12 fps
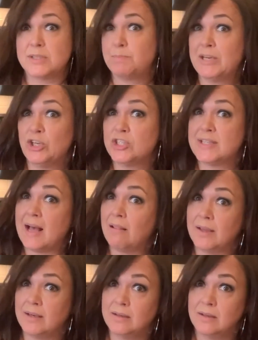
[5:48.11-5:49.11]
spinach
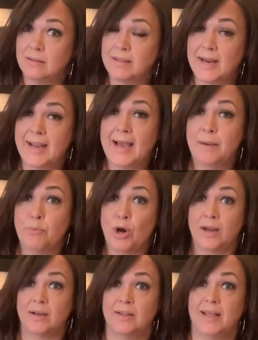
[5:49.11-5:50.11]
salad that I had
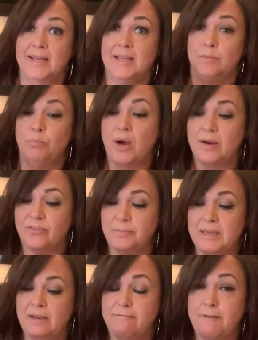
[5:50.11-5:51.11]
bought, that he had bought for
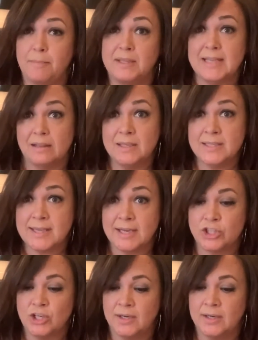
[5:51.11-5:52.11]
me from the deli
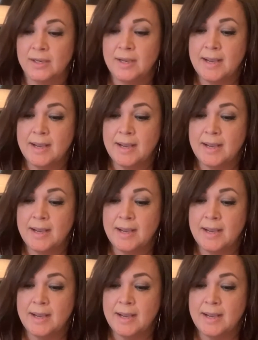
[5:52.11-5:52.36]
section,